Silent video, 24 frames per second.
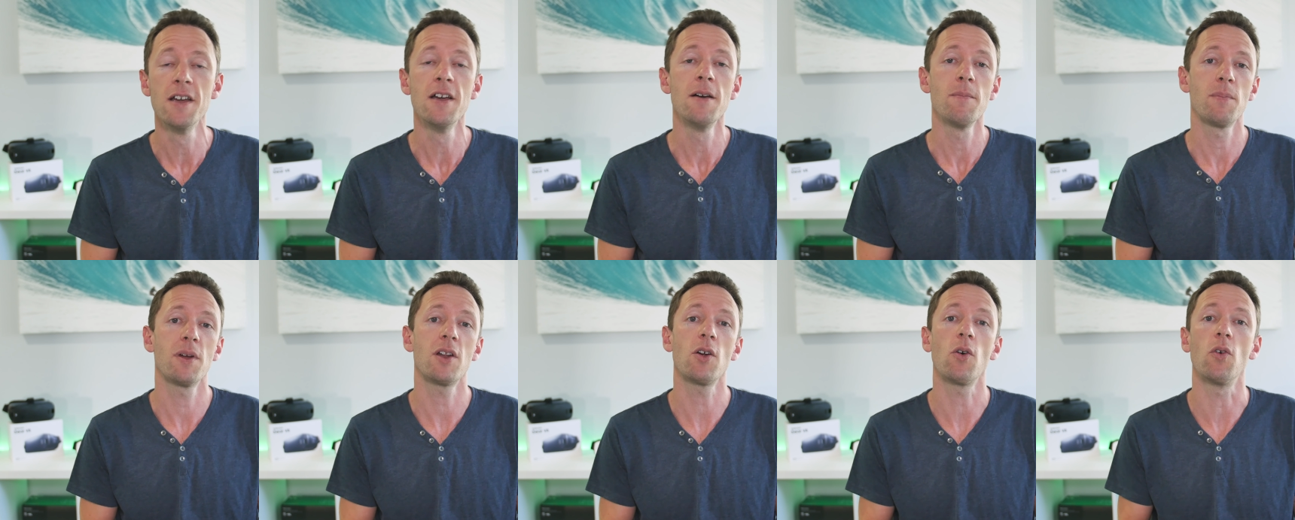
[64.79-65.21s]

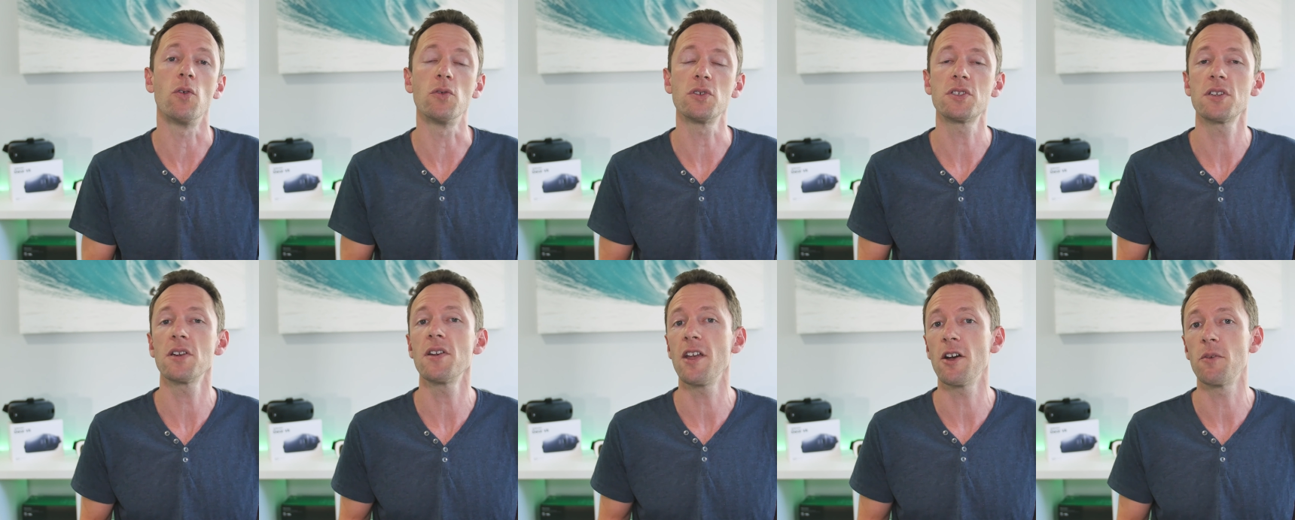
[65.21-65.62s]
but it
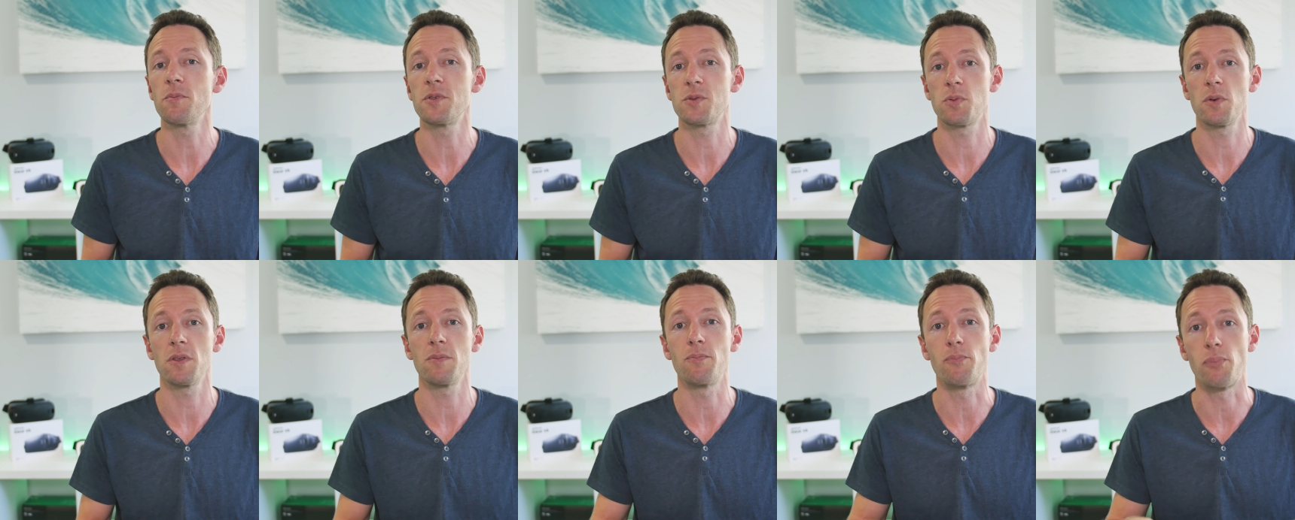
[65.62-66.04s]
also
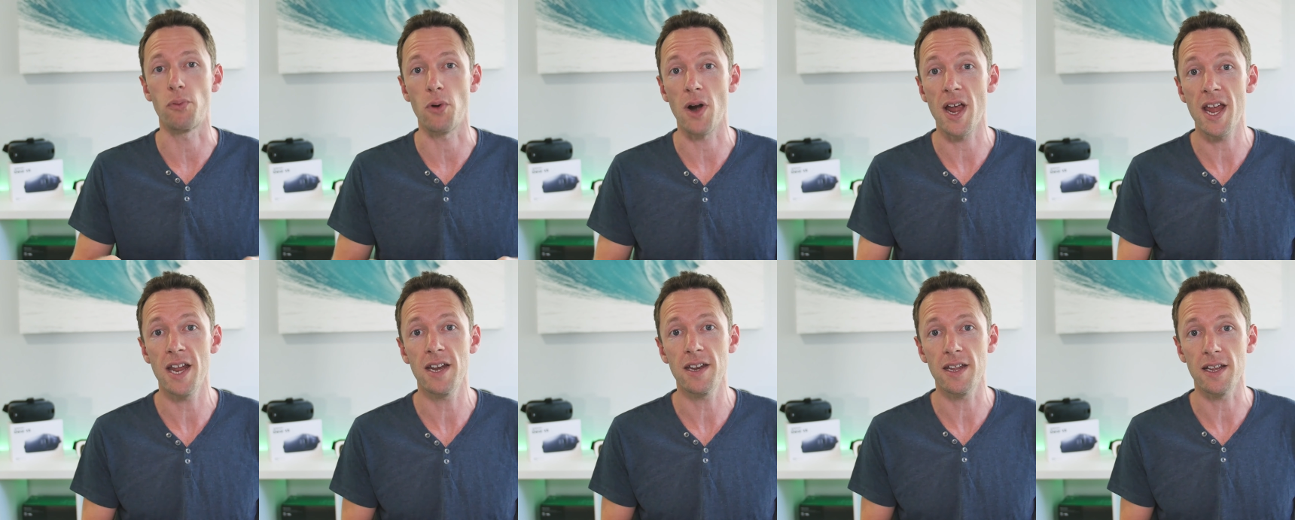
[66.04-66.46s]
helps with
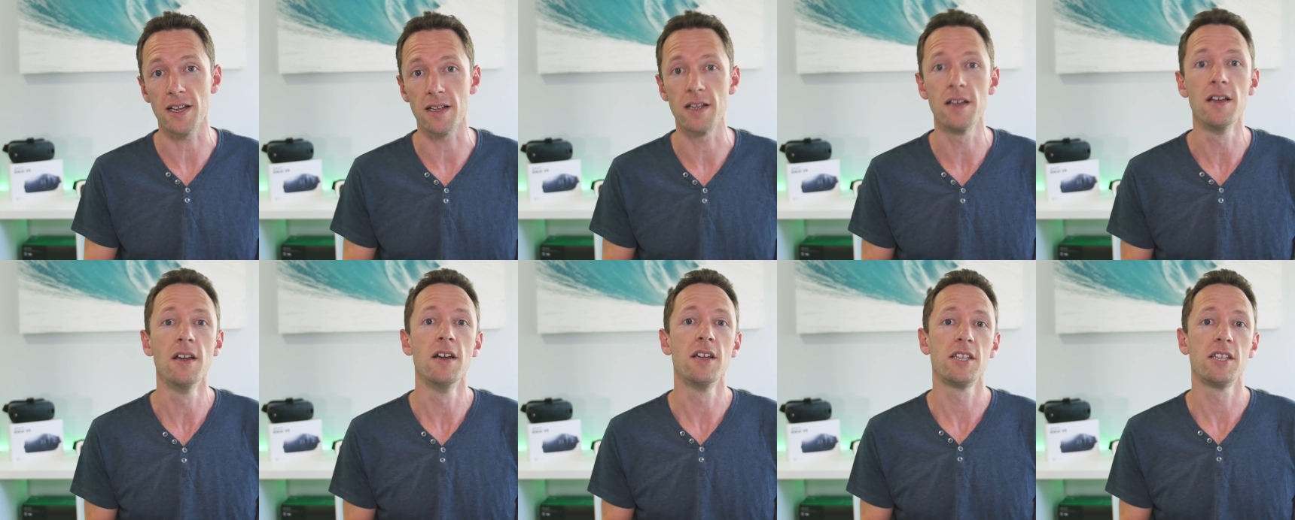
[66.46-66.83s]
branding.